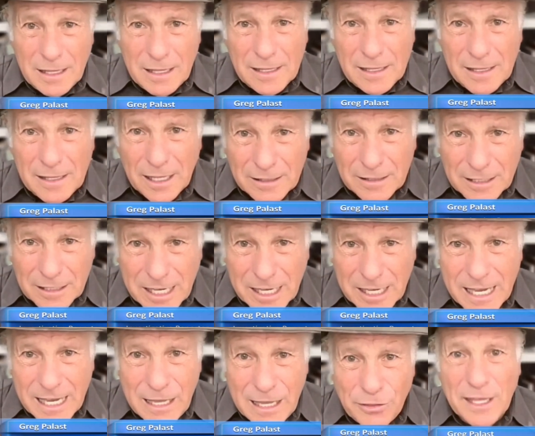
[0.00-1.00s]
the
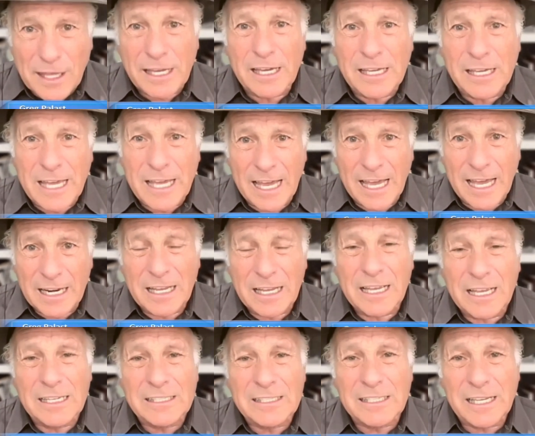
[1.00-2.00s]
key thing, again,
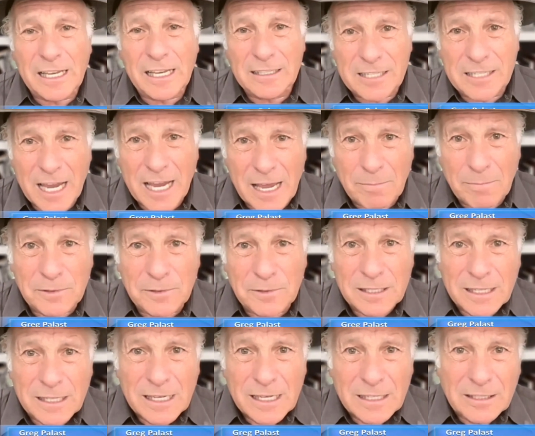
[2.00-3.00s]
is the attempt
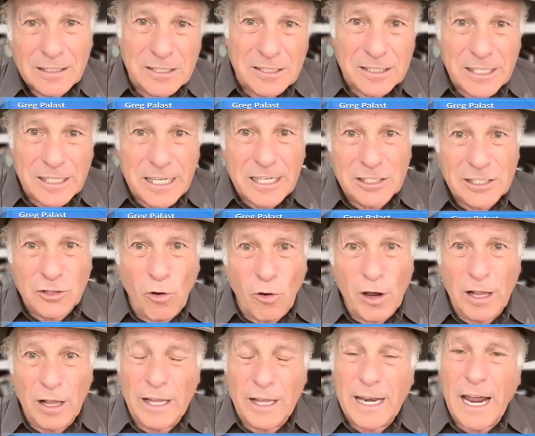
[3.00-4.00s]
to seize
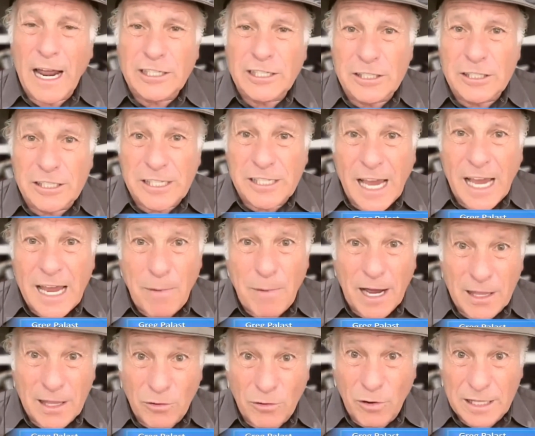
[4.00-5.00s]
oil. And I should say,
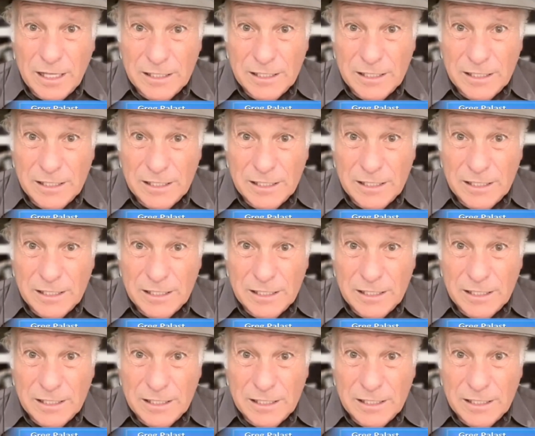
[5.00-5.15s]
by the way,